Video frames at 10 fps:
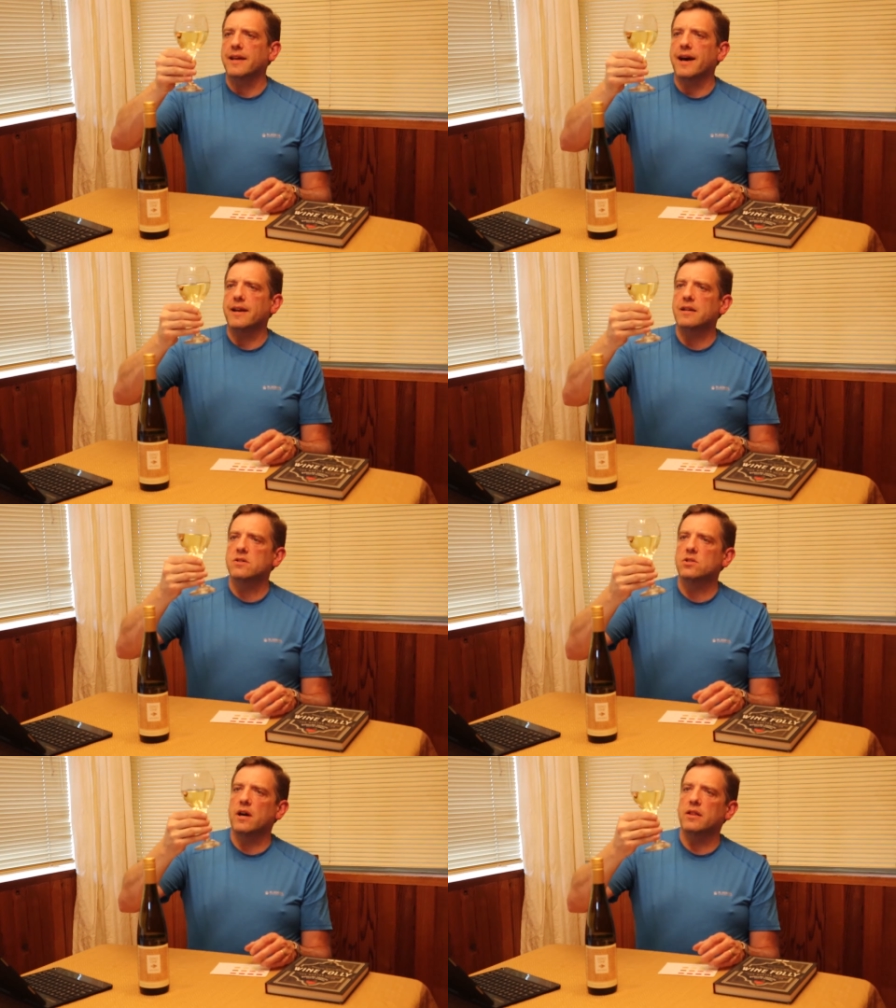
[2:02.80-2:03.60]
that
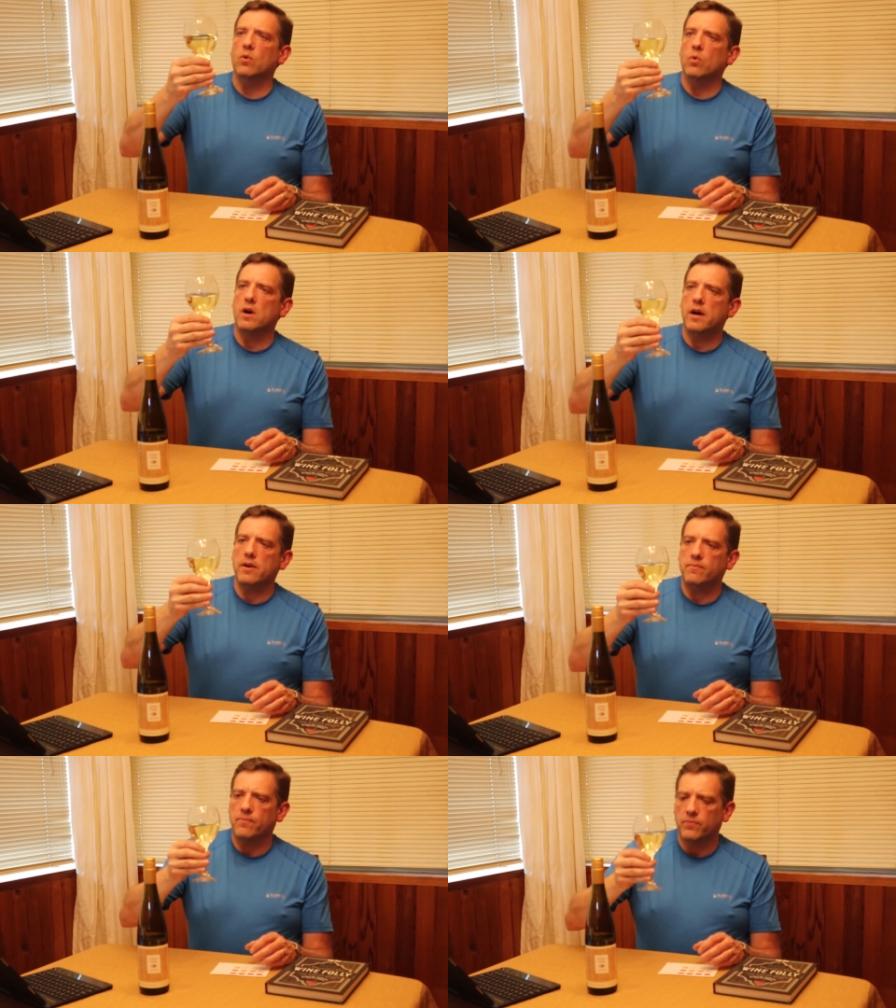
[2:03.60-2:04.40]
inside the
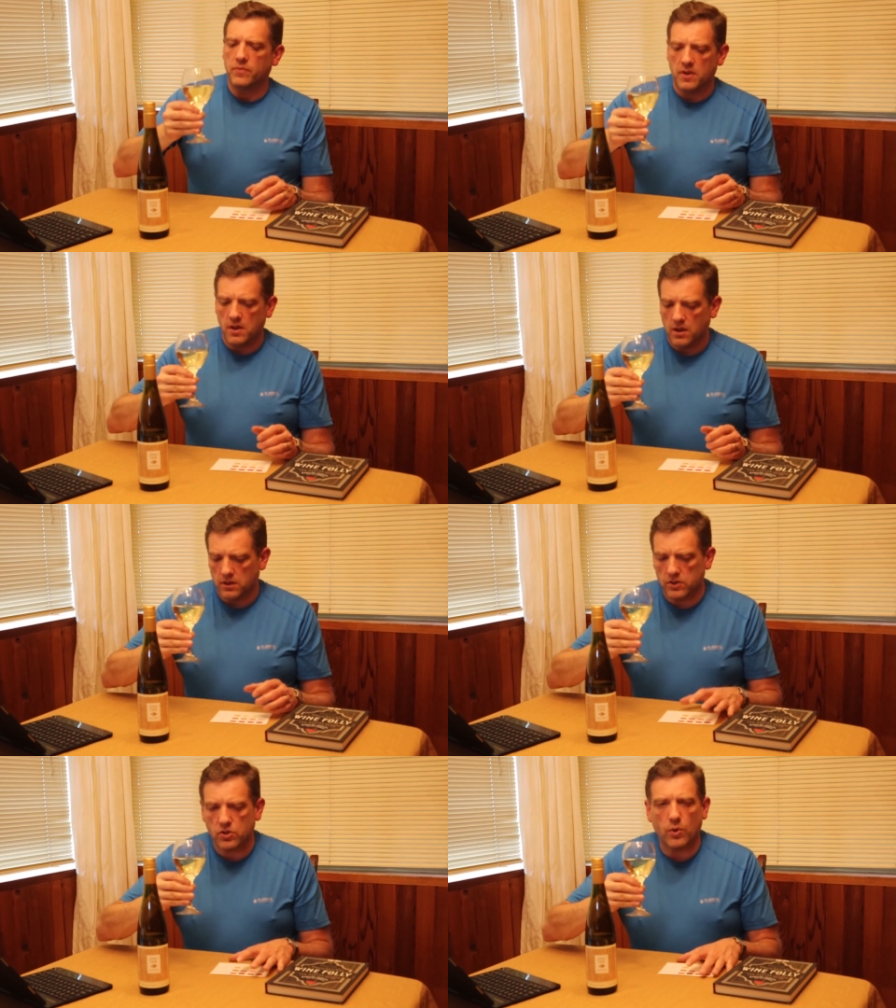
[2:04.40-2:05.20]
wine.
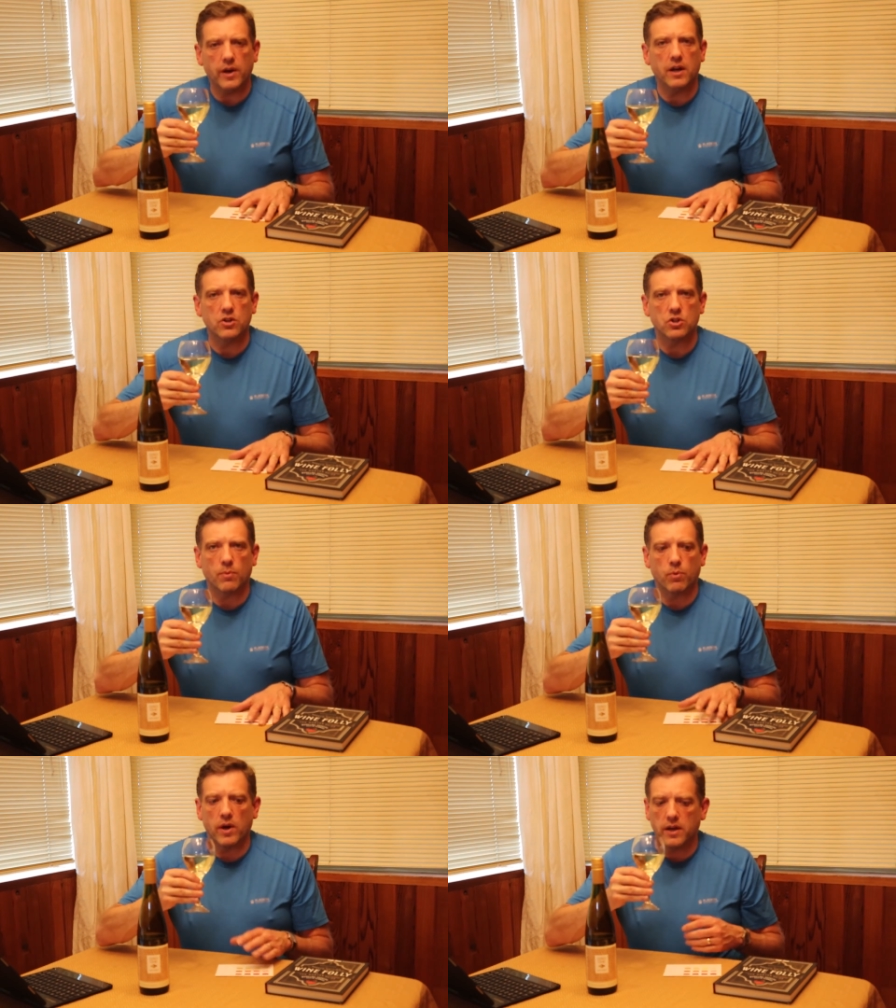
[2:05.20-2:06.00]
Let's go ahead and
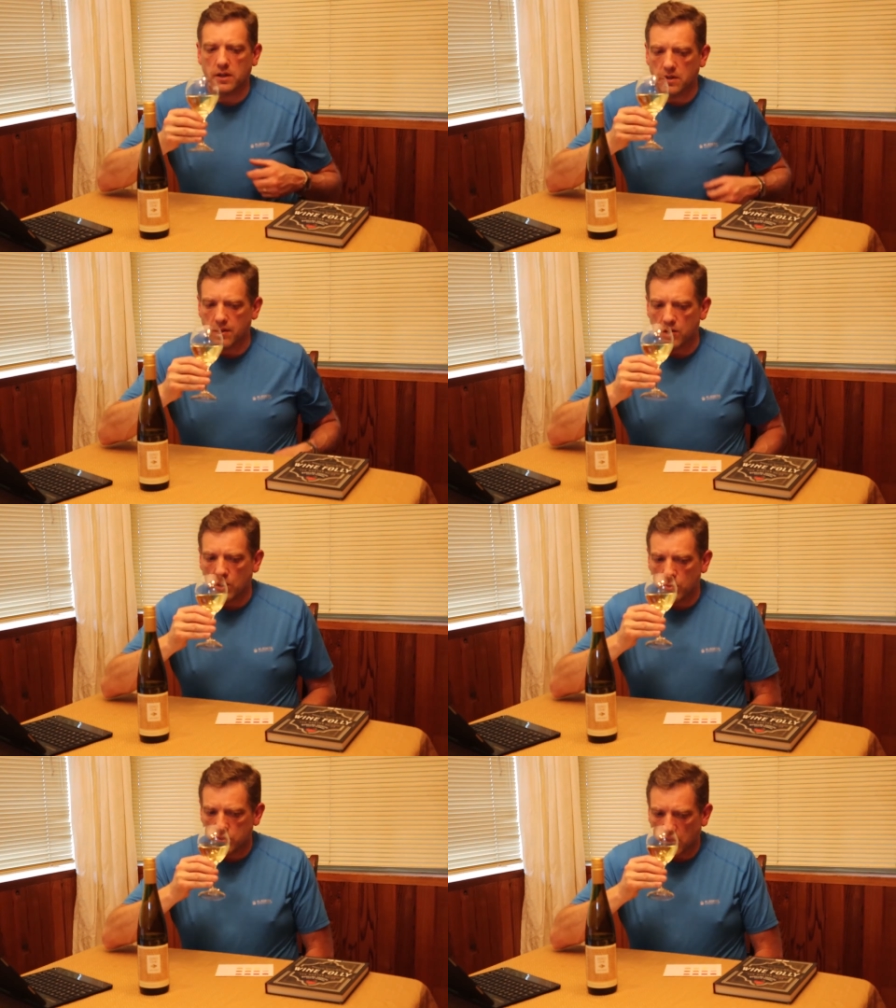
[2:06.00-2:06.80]
jump right into the
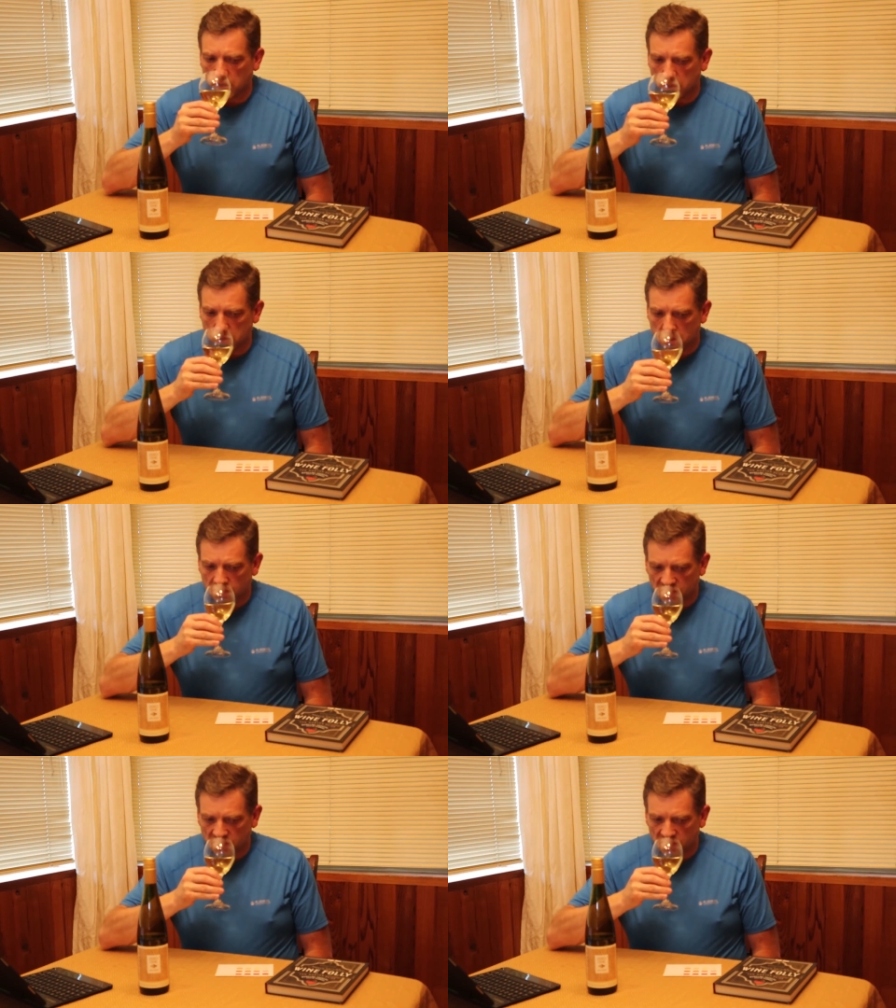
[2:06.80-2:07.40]
nose on this.